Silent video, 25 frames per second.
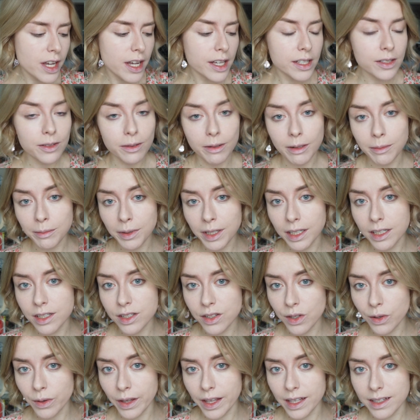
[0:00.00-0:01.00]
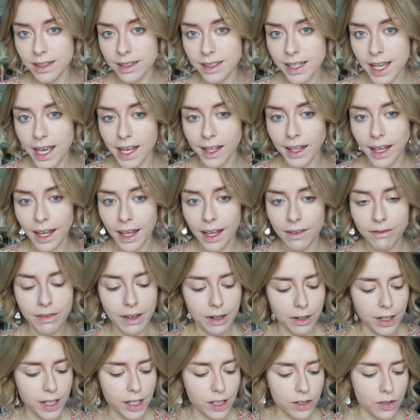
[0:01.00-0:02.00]
So what I'm gonna do is take a
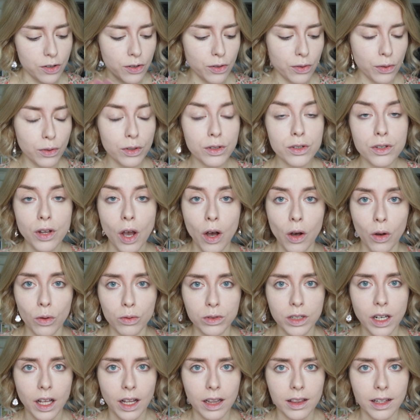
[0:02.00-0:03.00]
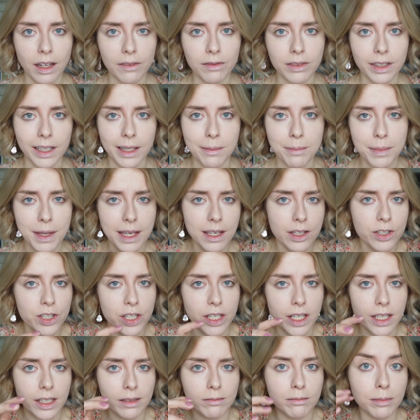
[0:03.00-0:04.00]
very nude toned, lovely
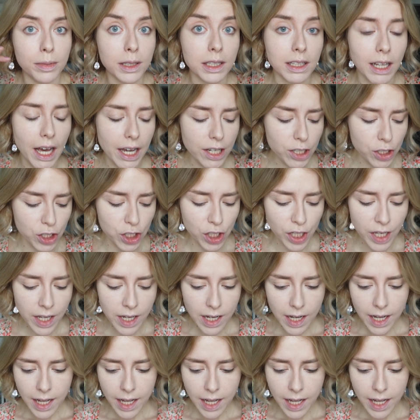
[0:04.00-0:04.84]
peachy blush.